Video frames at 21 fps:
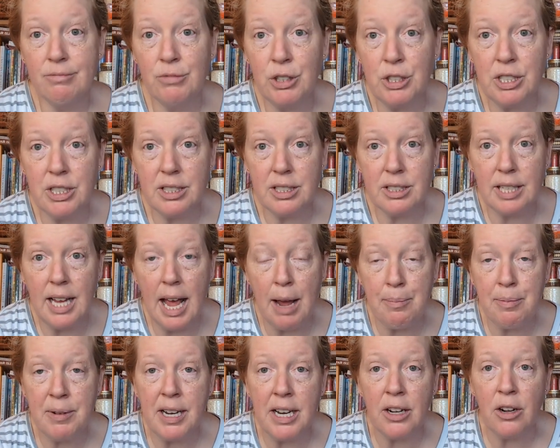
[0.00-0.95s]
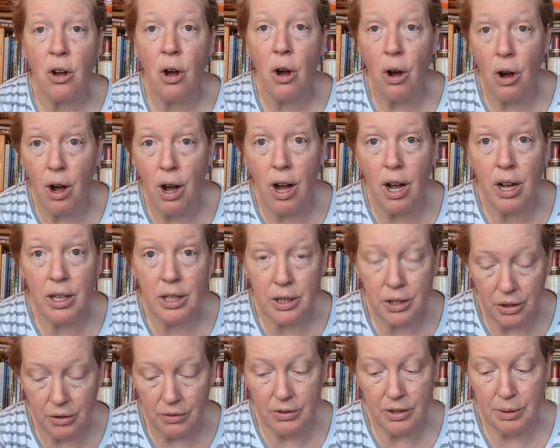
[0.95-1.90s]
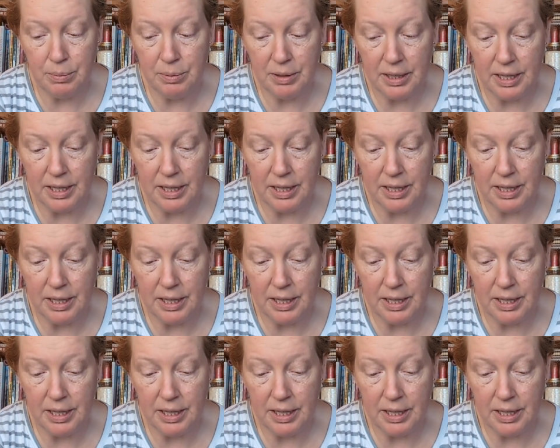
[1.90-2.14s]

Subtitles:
which is happening all over the